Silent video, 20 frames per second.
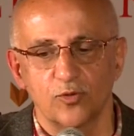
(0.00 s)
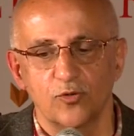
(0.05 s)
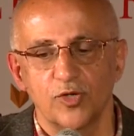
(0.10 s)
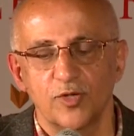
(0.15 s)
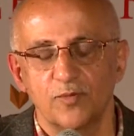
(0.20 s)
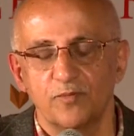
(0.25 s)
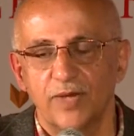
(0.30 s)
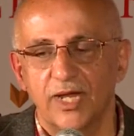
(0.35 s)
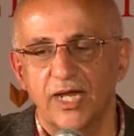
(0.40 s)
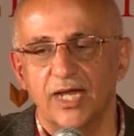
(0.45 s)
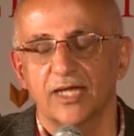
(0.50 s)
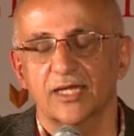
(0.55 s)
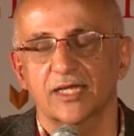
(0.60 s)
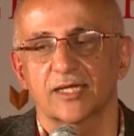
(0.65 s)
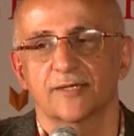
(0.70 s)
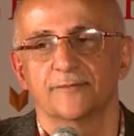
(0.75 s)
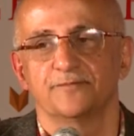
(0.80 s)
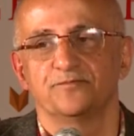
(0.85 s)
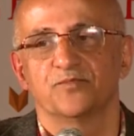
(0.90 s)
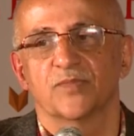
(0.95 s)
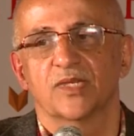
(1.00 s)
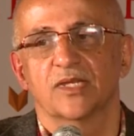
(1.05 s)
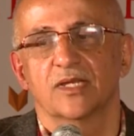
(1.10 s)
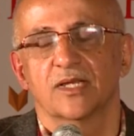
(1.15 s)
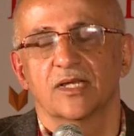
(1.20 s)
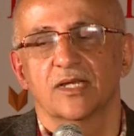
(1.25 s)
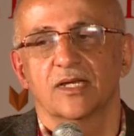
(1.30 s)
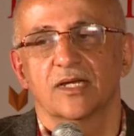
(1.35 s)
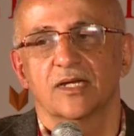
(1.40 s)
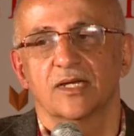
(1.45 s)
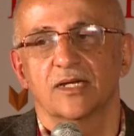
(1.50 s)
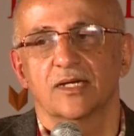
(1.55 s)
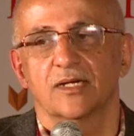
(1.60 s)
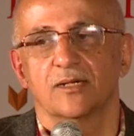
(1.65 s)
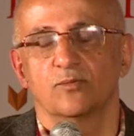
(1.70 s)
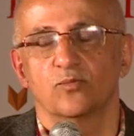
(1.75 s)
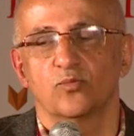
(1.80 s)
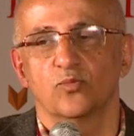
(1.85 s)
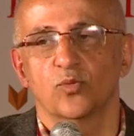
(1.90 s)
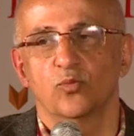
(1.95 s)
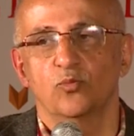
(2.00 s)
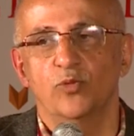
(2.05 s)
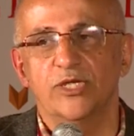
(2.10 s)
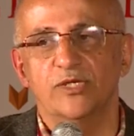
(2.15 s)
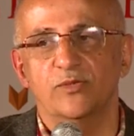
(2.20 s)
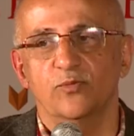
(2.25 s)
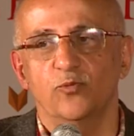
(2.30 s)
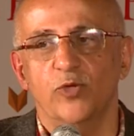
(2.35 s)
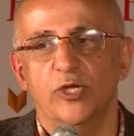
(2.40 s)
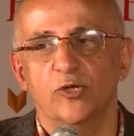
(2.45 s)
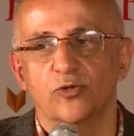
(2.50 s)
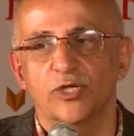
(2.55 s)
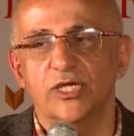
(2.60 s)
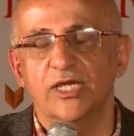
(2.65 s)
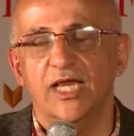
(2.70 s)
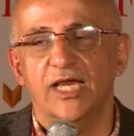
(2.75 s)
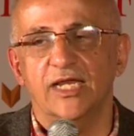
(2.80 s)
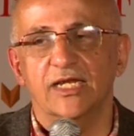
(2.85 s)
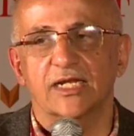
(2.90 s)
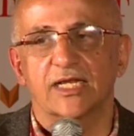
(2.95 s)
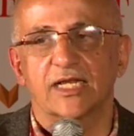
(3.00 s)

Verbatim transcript: going back, uh, we're, we're looking at